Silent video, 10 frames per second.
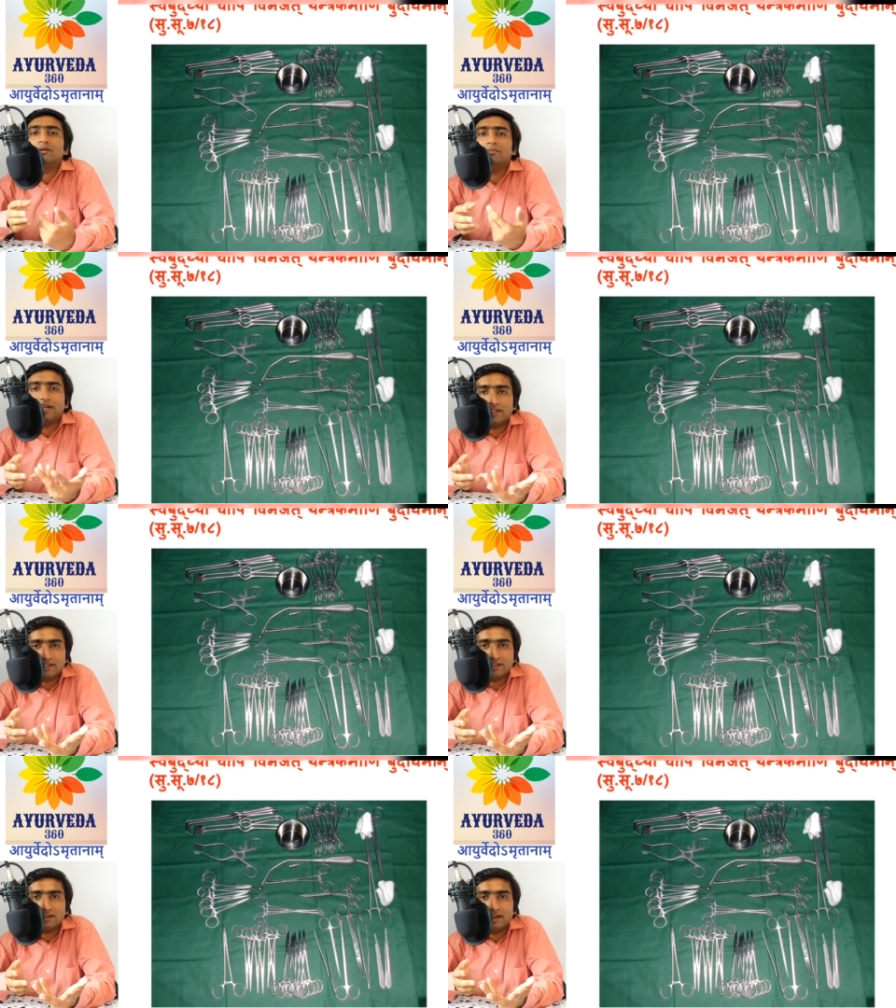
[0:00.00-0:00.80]
better
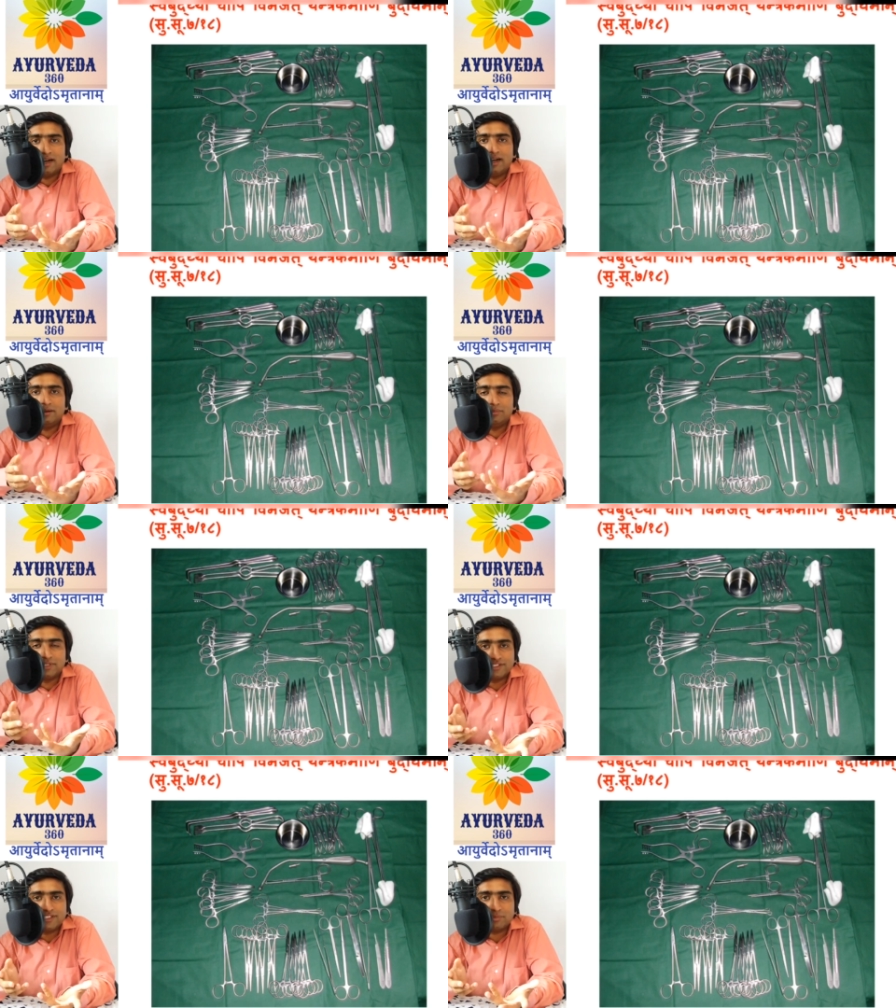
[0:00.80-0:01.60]
and
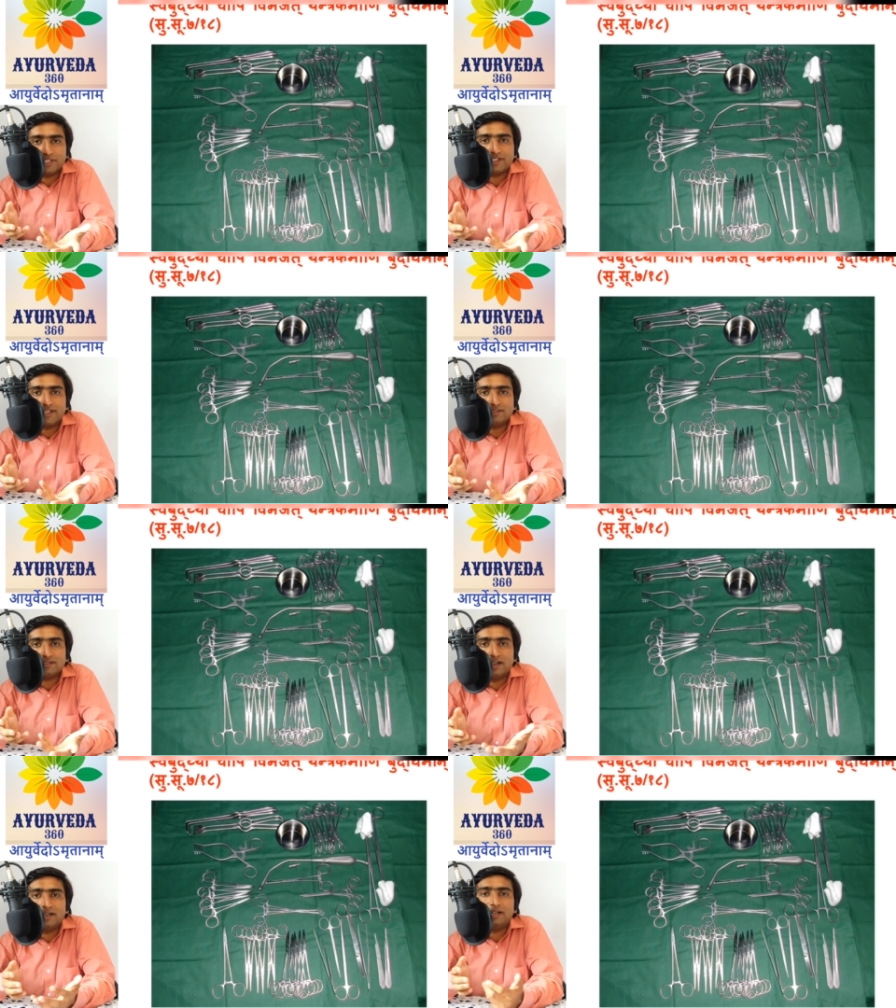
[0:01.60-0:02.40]

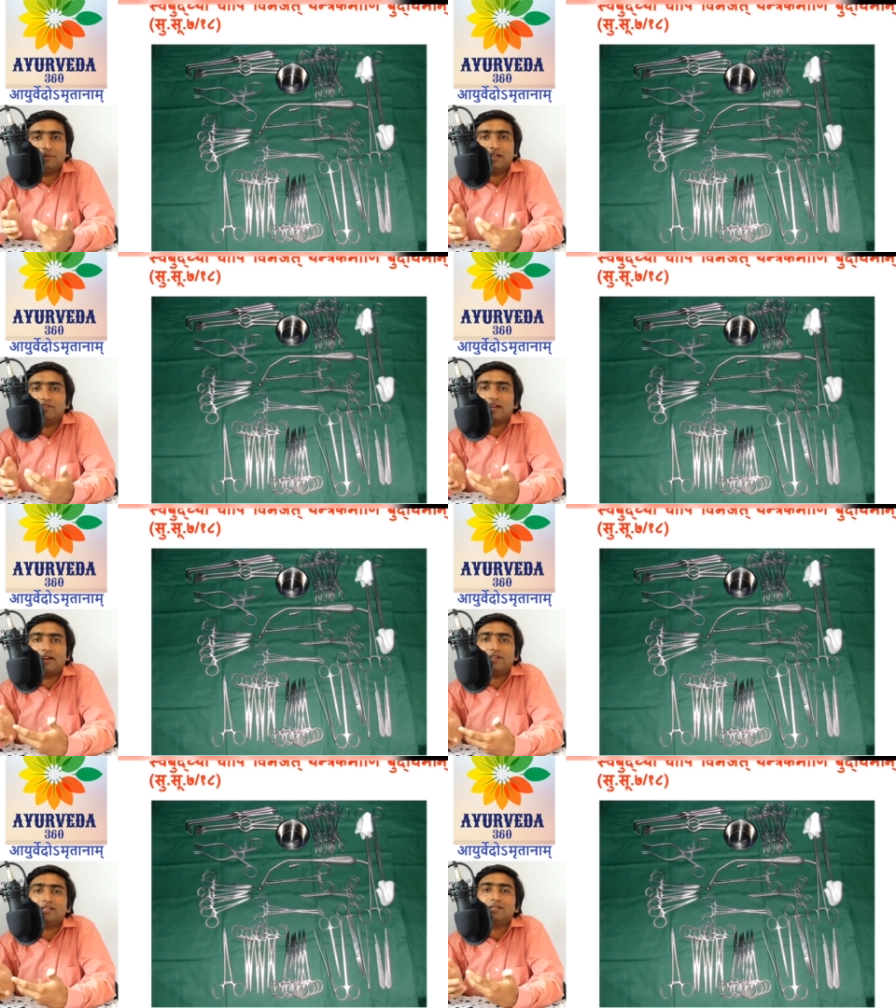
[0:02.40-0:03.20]
precise and ultimately we are
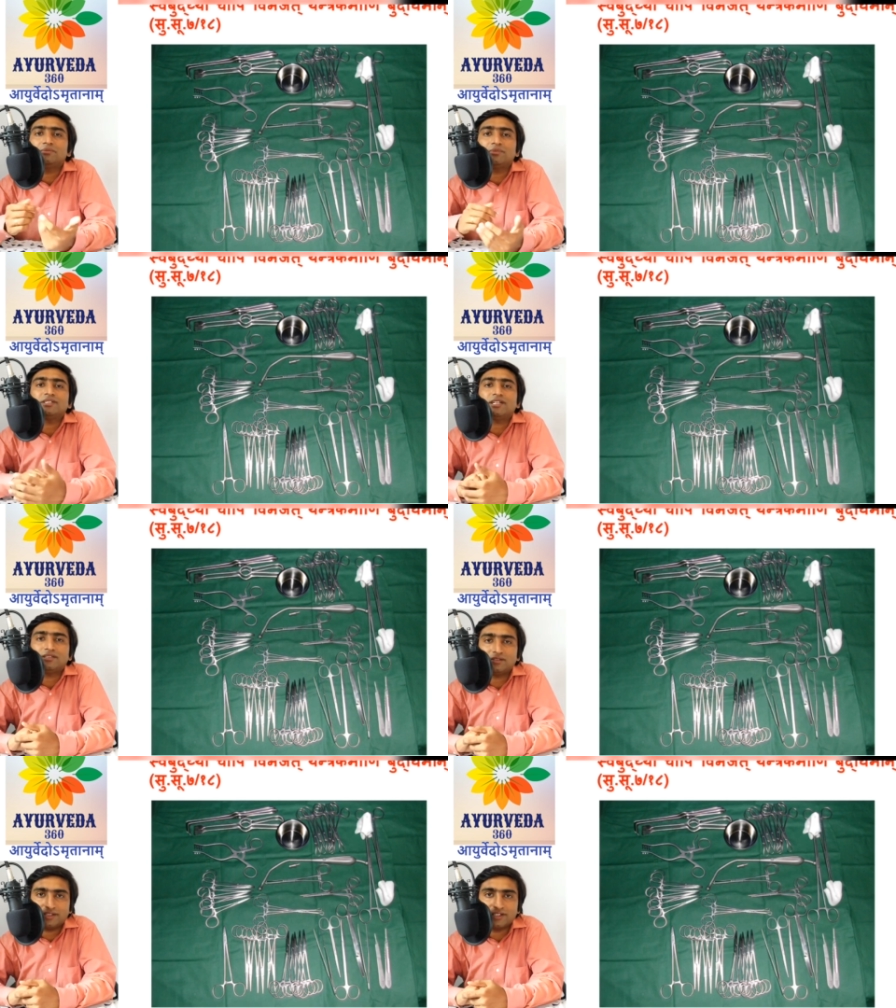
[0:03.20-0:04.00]
having the
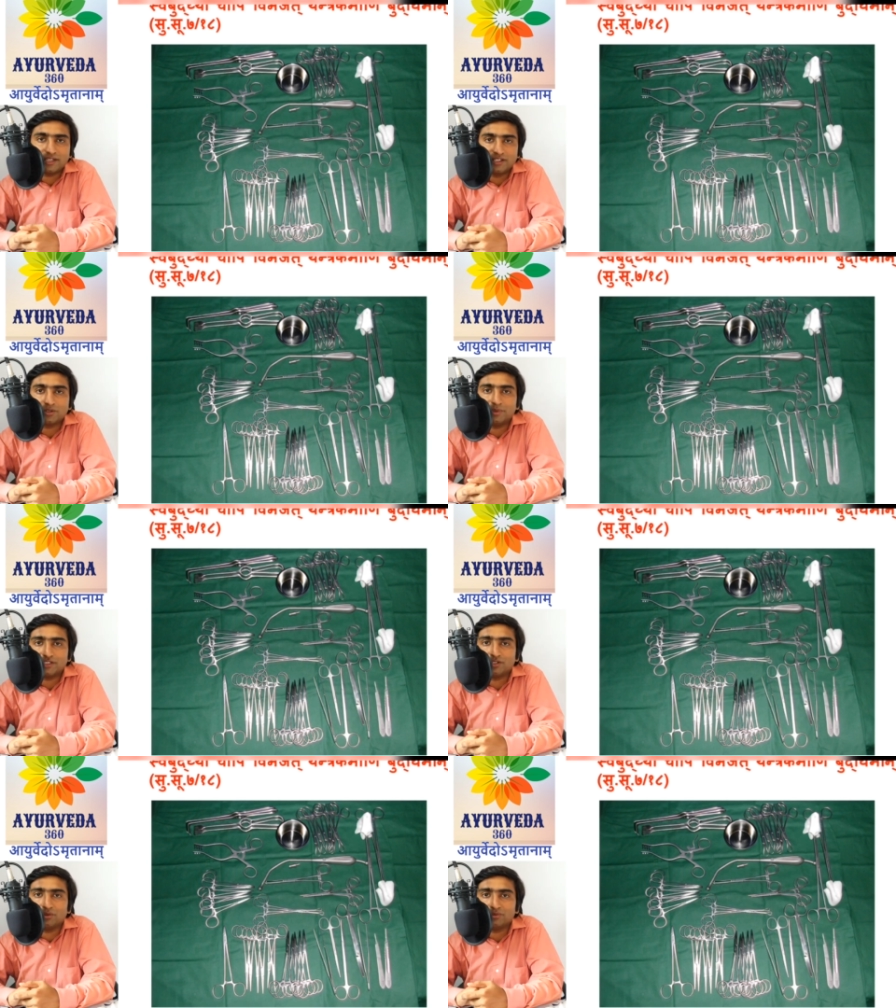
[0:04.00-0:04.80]
precise surgical
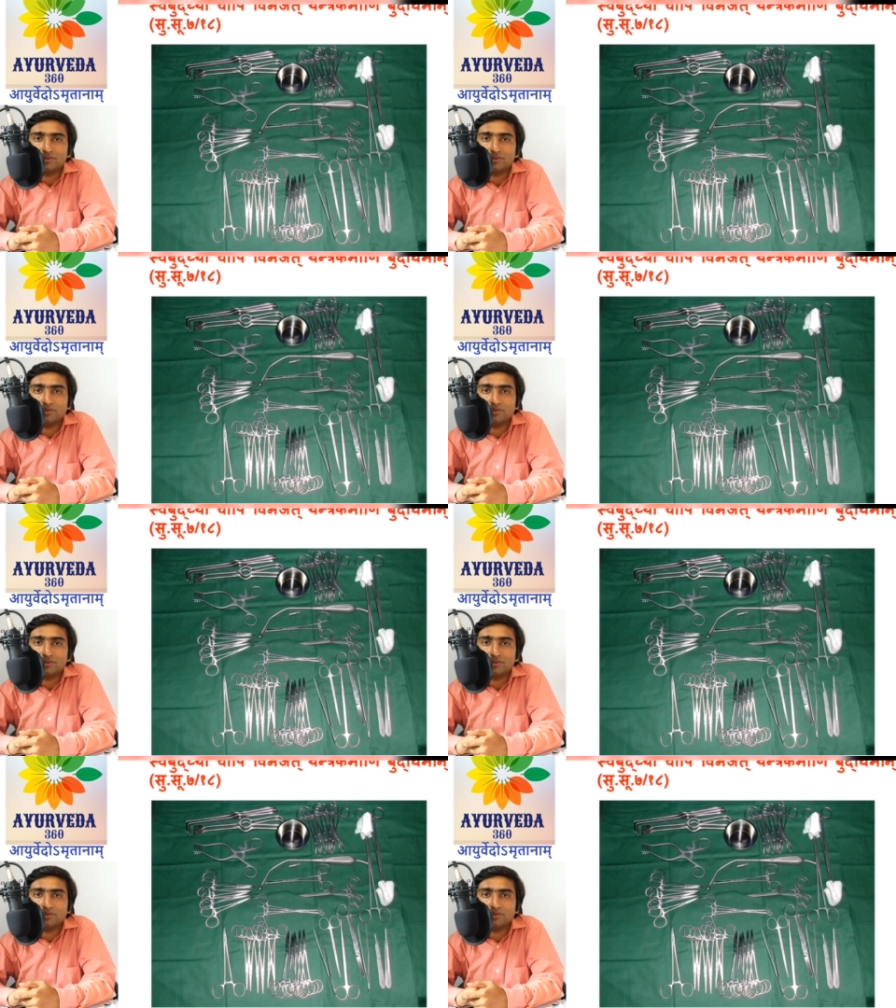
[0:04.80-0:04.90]
instruments now